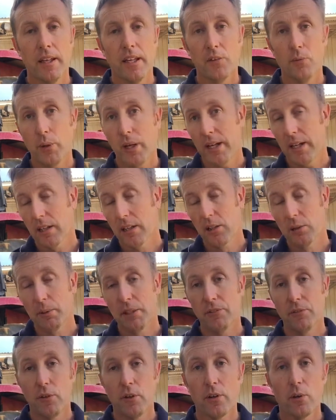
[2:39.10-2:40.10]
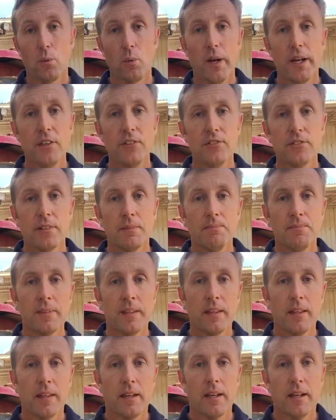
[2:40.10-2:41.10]
If we head a little bit further west,
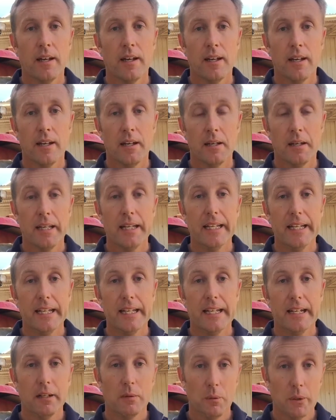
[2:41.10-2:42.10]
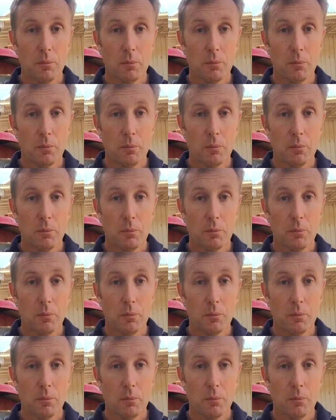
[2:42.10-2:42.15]
uh, it,